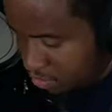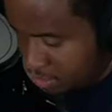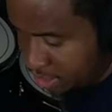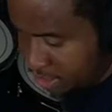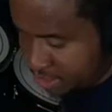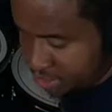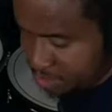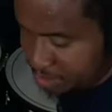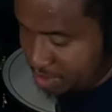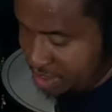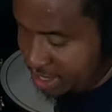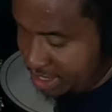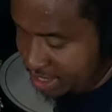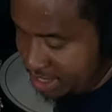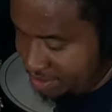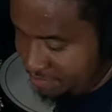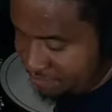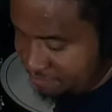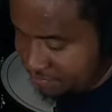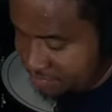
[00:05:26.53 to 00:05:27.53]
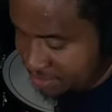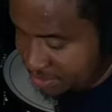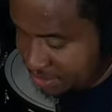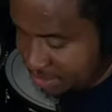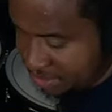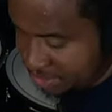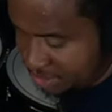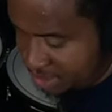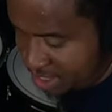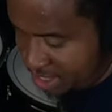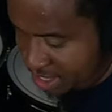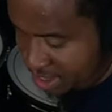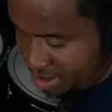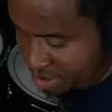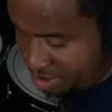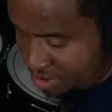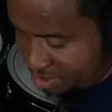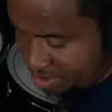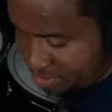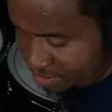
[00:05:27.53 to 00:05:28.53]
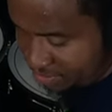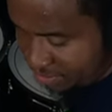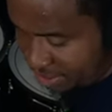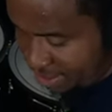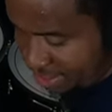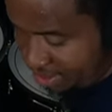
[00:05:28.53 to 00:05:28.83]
Here's what I got for the snare. I